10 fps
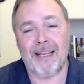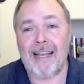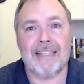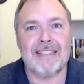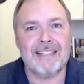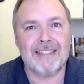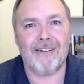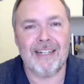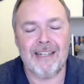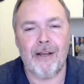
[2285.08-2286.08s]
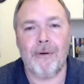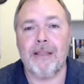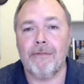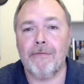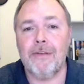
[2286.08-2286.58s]
I can start it knowing
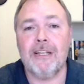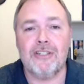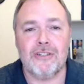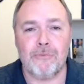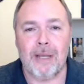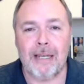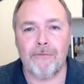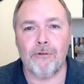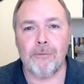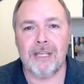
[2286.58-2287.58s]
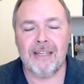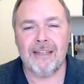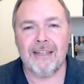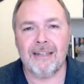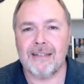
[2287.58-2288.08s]
the finish is waiting for me,
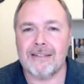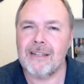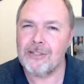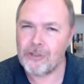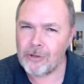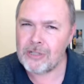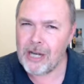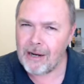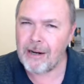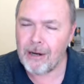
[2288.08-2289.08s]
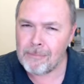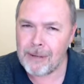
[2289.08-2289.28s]
because George R.R.